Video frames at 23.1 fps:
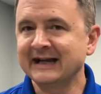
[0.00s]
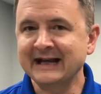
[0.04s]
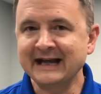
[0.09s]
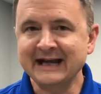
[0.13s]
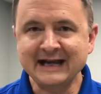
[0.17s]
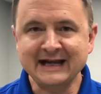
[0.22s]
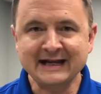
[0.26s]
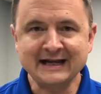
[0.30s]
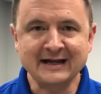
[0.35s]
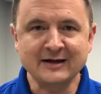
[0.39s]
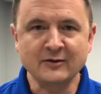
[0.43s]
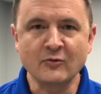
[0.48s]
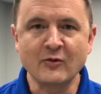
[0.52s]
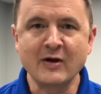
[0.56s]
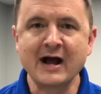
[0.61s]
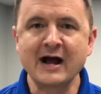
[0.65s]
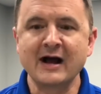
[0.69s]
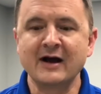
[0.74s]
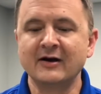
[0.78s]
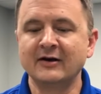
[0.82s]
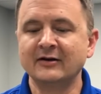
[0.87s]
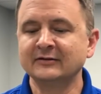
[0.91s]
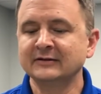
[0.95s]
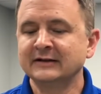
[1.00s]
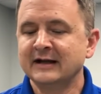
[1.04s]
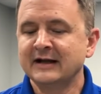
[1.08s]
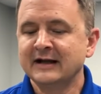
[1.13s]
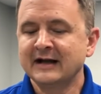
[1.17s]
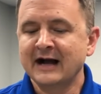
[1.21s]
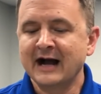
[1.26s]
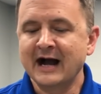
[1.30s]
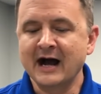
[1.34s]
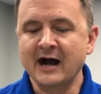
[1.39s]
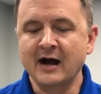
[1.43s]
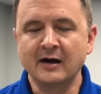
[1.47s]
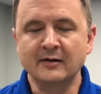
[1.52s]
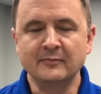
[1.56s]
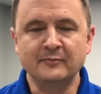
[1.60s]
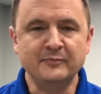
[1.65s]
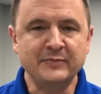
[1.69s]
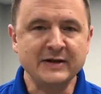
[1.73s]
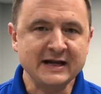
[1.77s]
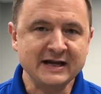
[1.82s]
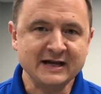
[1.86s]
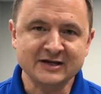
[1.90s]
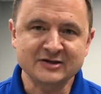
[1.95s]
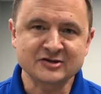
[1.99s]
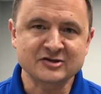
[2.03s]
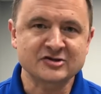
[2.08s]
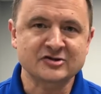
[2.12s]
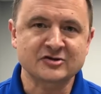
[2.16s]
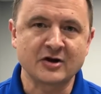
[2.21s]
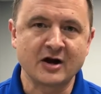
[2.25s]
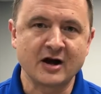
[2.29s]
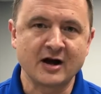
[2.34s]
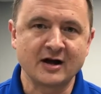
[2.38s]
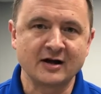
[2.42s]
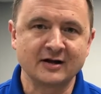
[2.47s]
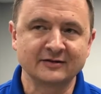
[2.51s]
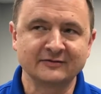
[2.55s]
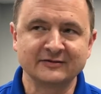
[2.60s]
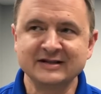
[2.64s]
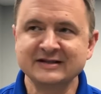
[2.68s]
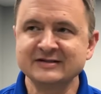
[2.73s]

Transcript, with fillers: eating well, uh, being strong,